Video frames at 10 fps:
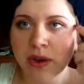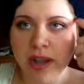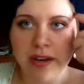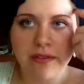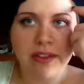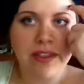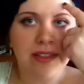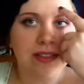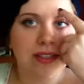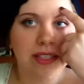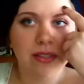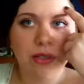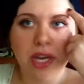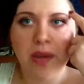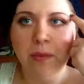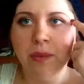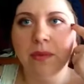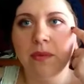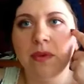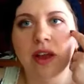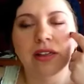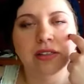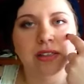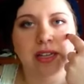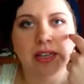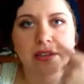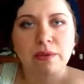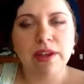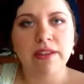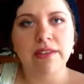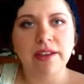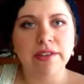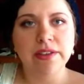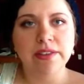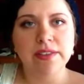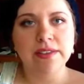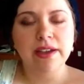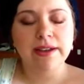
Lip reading: kind of in the C shape. I just like the way that looks.